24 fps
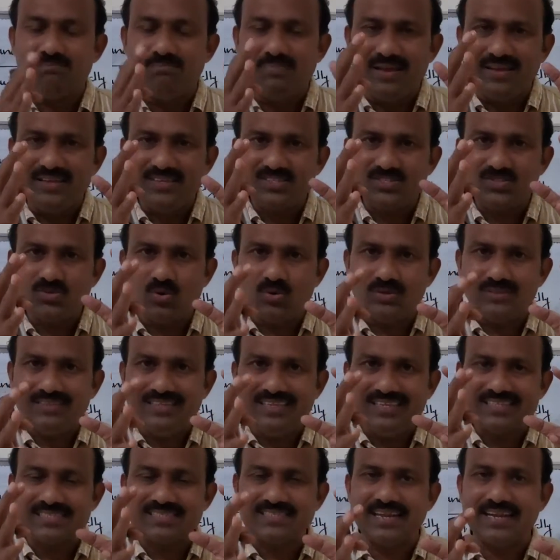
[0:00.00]
Based on
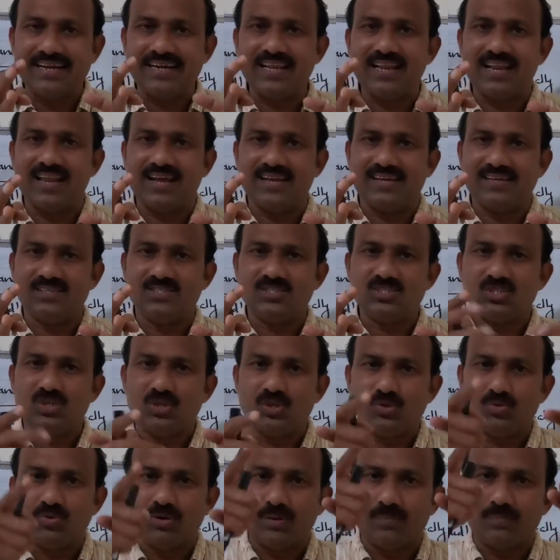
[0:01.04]
these guidelines,
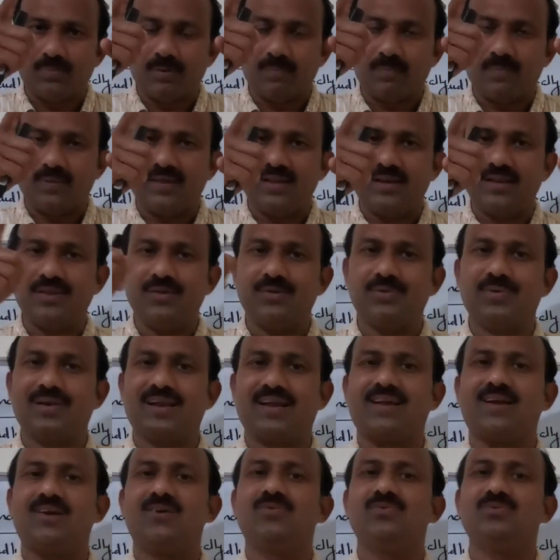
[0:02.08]
you are preparing your
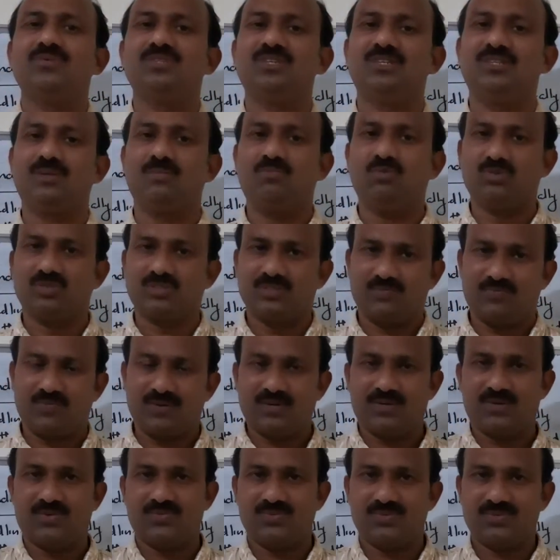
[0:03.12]
accounts in the books of
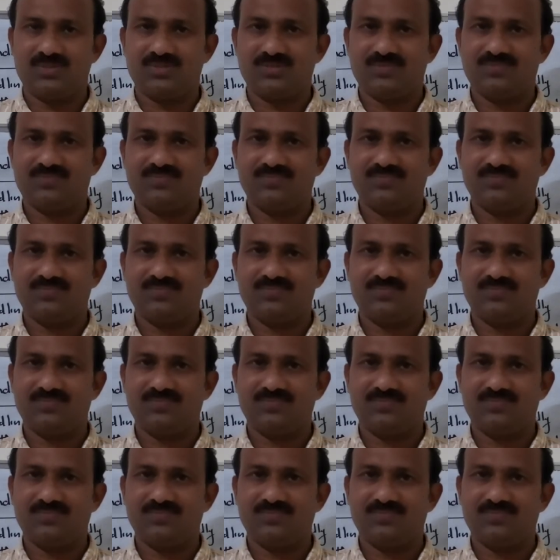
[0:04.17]
account.